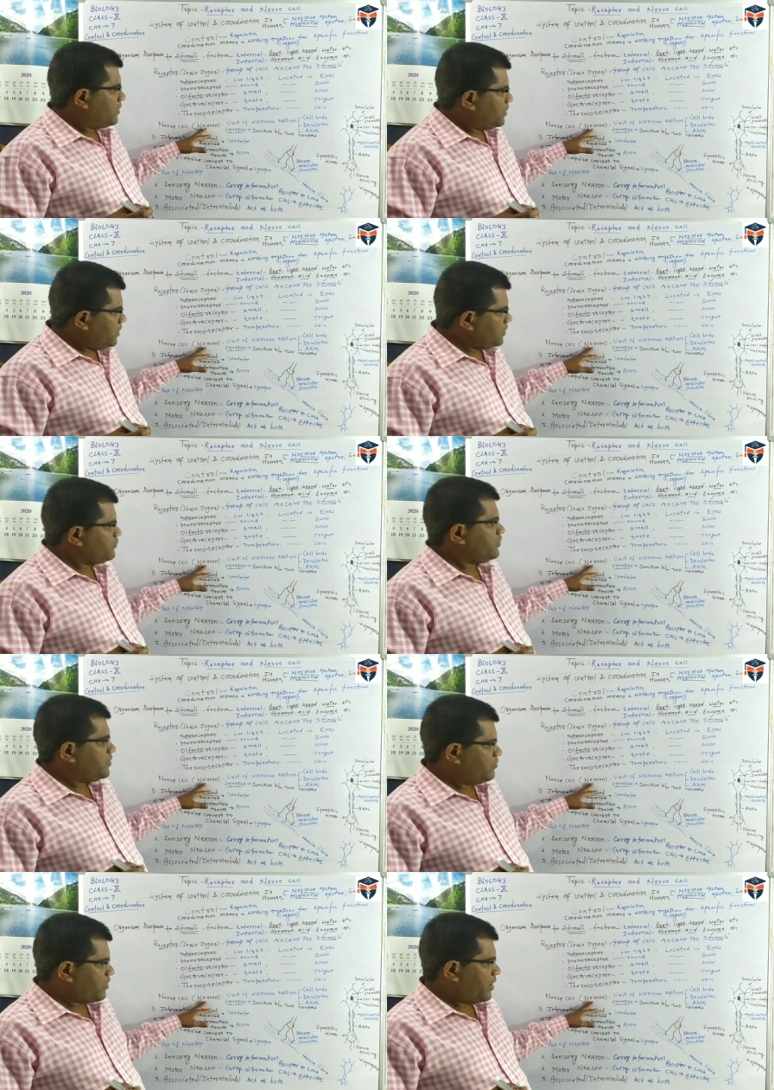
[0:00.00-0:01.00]
Each
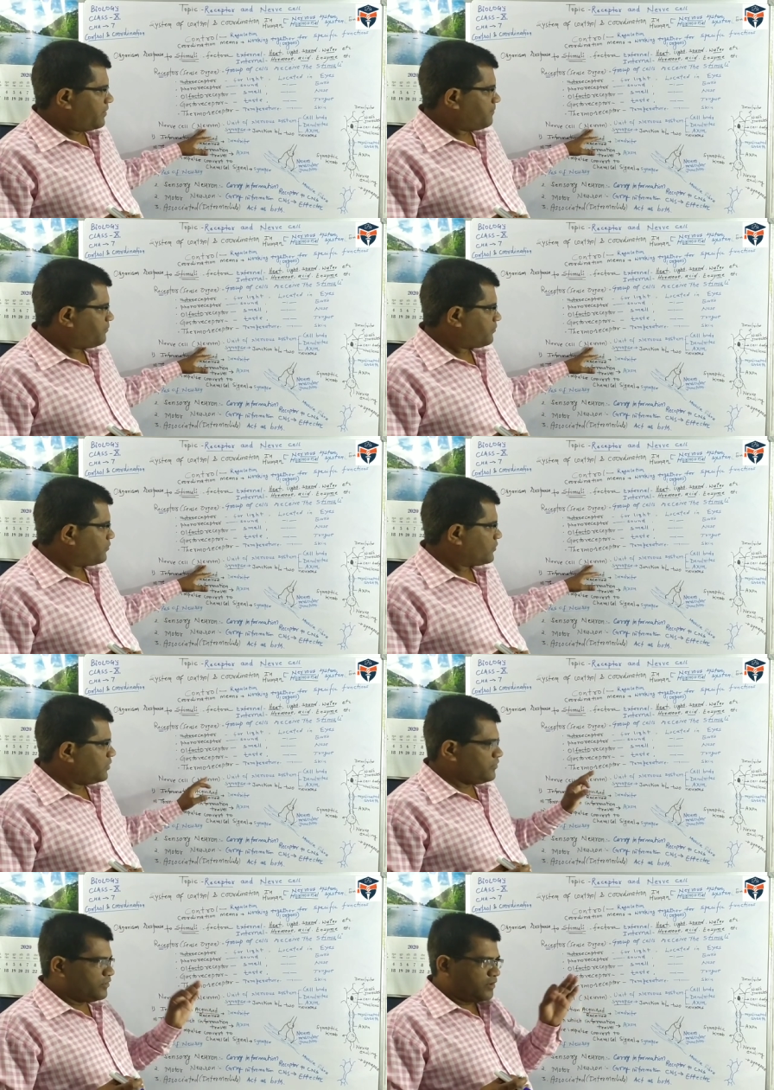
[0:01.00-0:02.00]
neuron
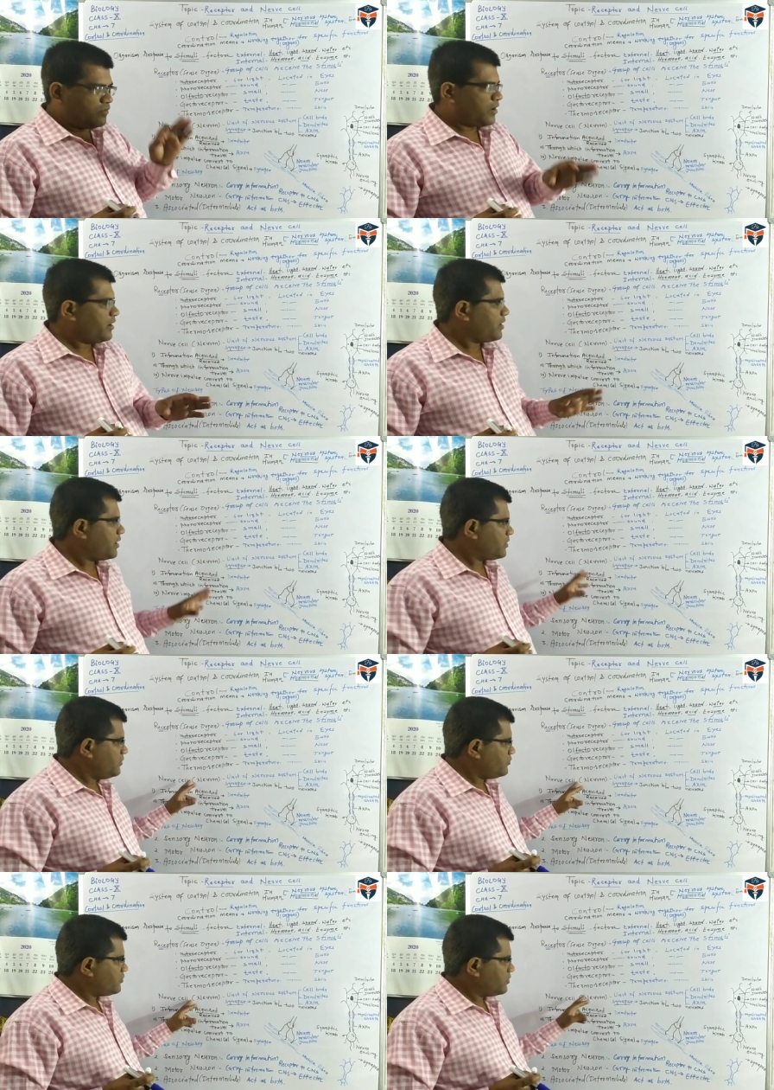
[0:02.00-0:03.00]
or
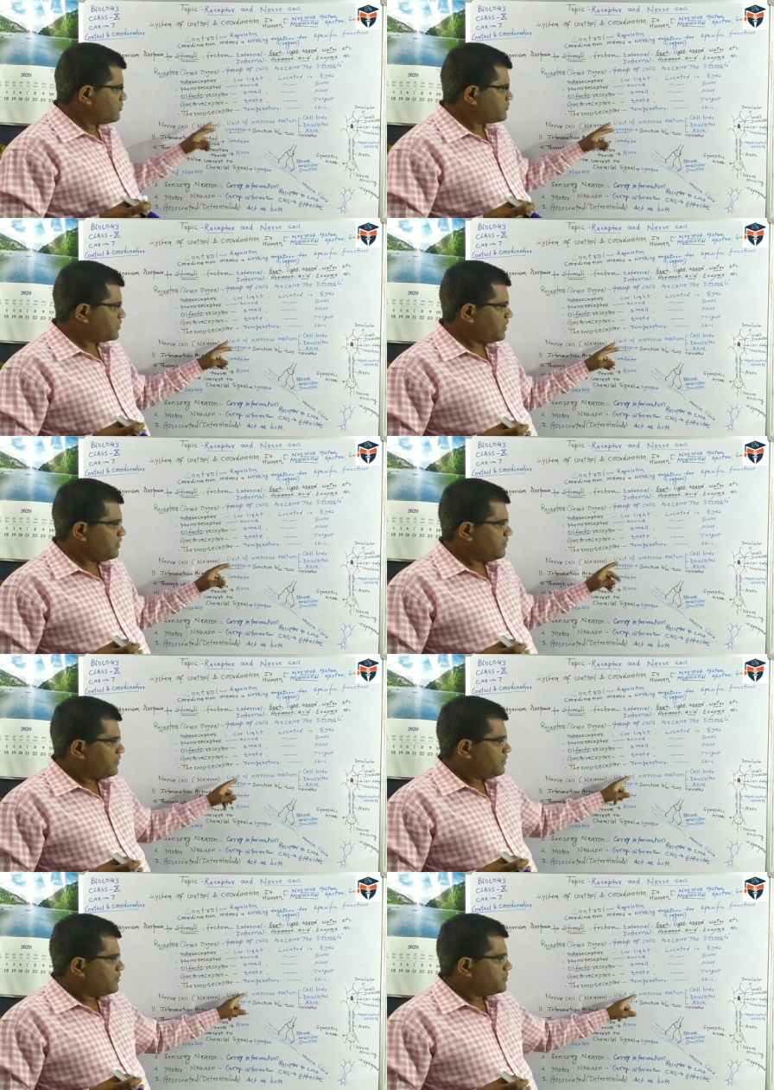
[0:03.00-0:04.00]
each nerve cell
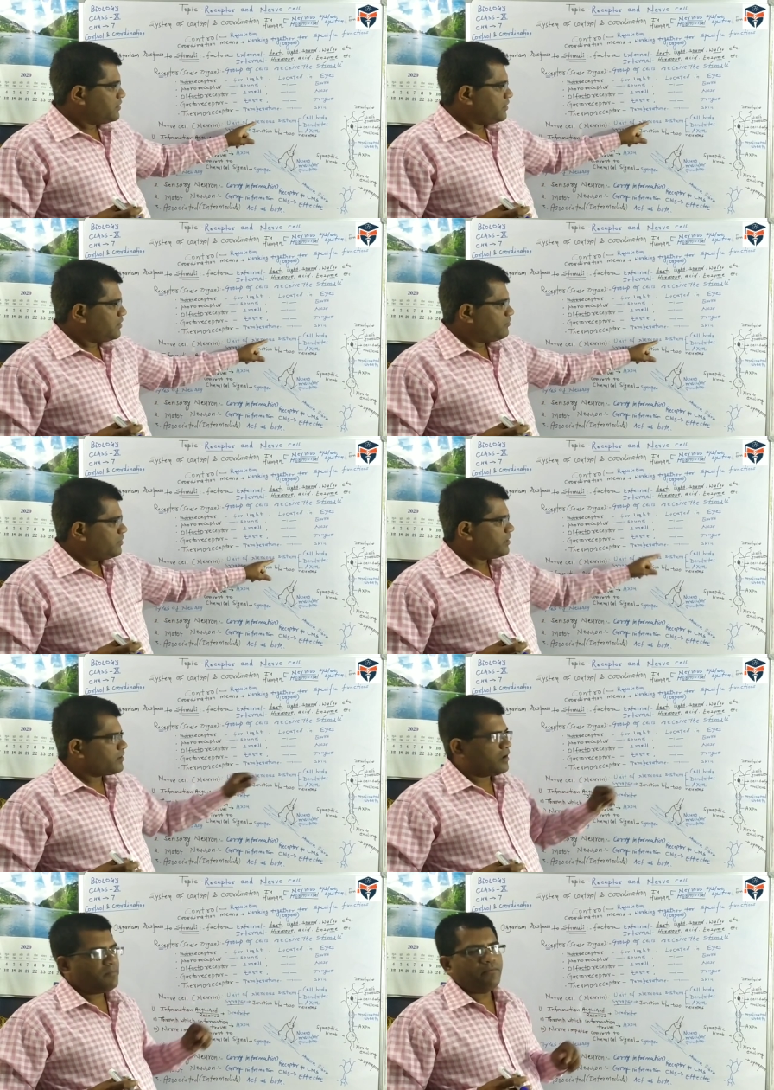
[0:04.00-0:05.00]
is the unit
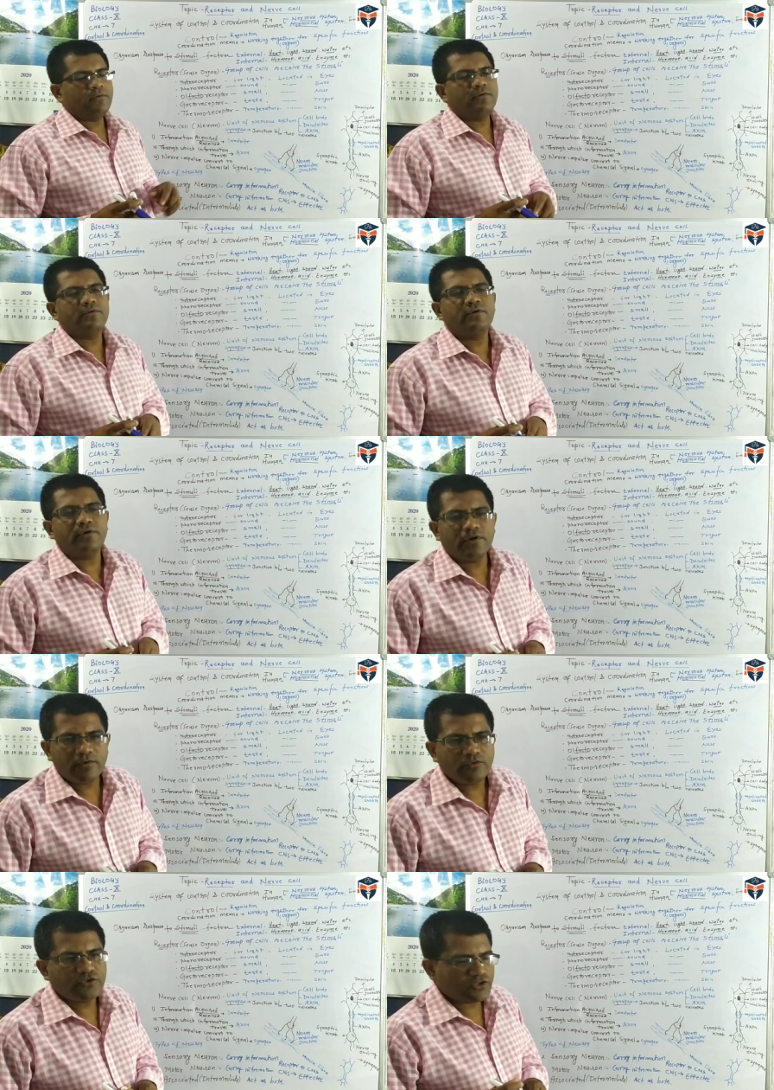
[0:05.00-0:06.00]
of
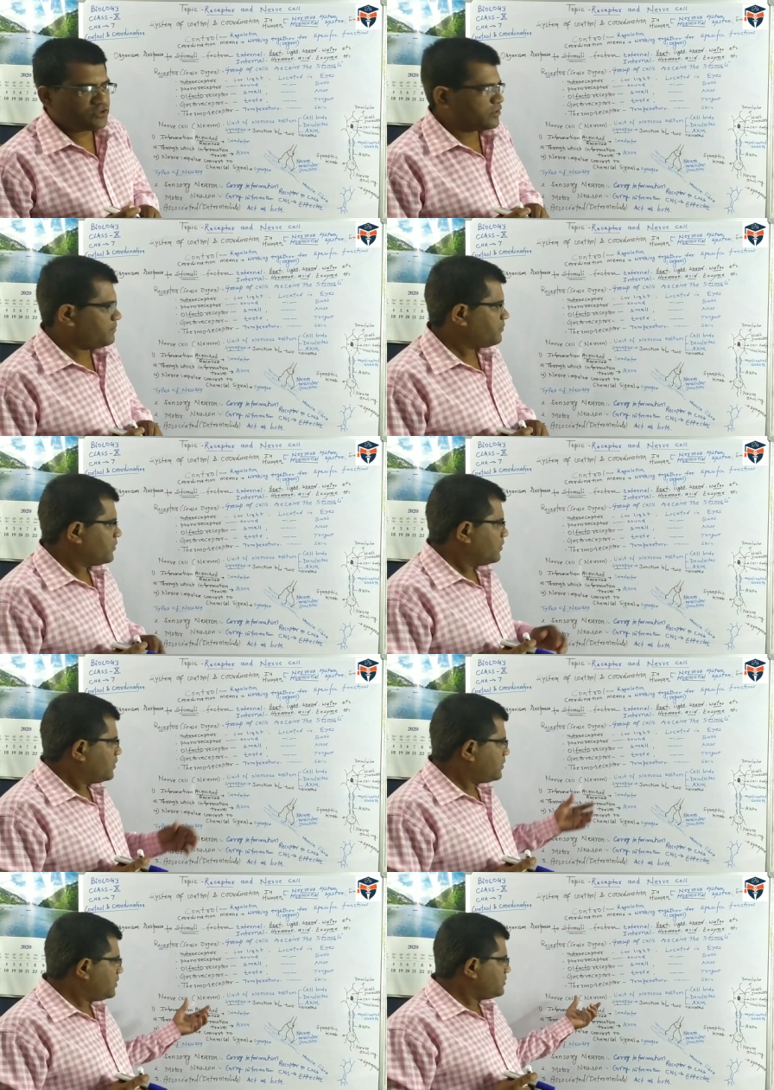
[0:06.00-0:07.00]
nerve system.
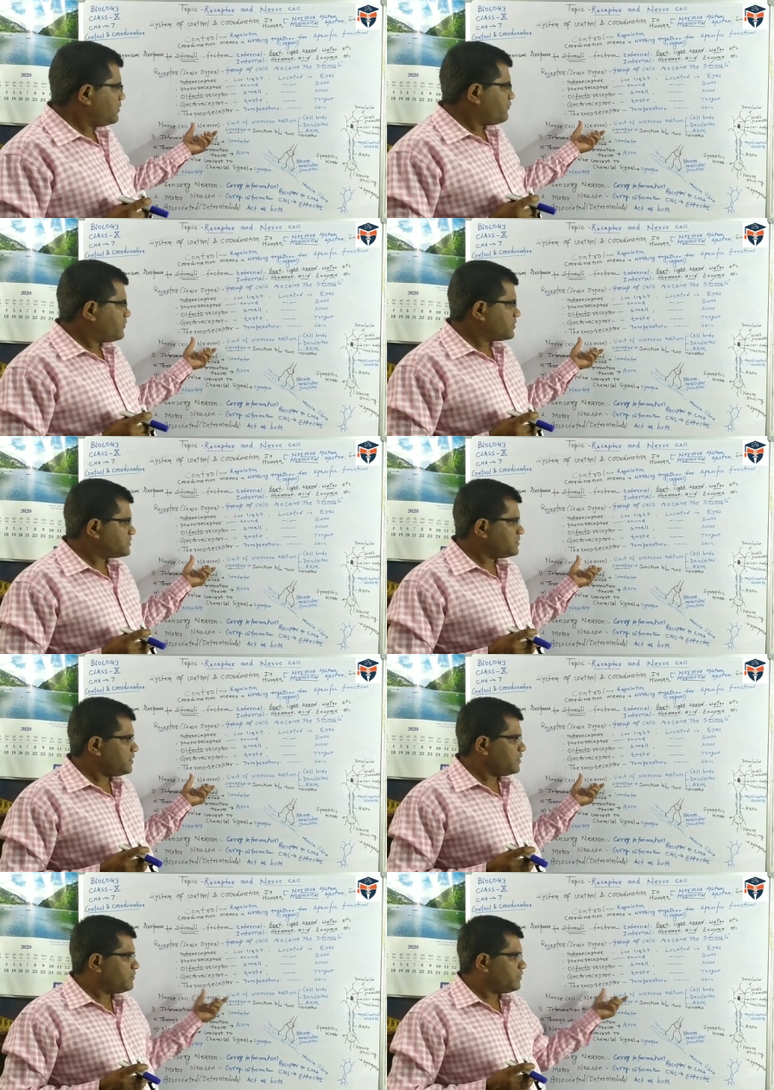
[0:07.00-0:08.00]
It is the
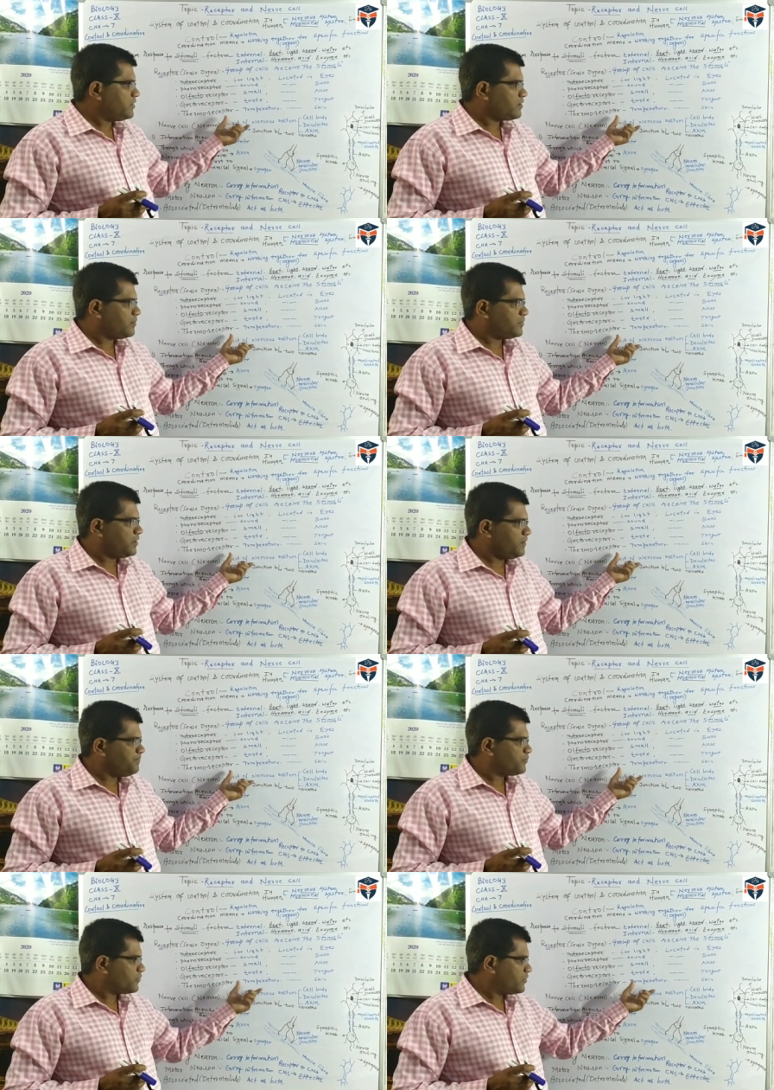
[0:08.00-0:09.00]
functional unit of the
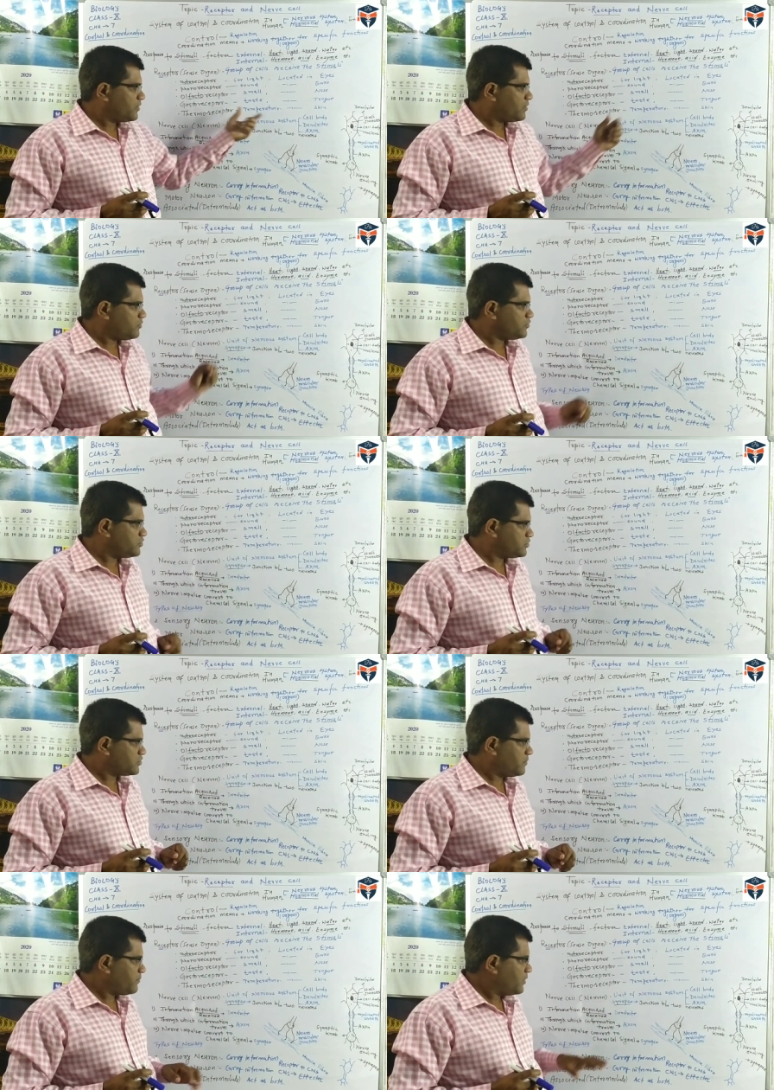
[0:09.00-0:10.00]
nervous
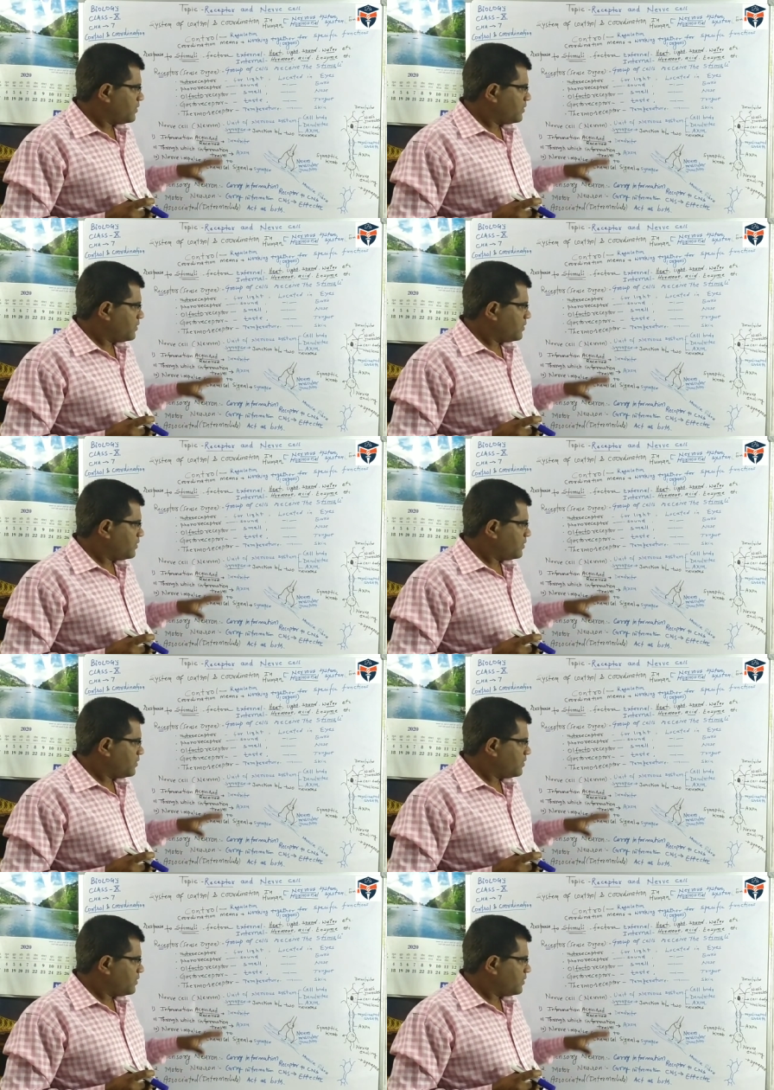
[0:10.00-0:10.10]
system,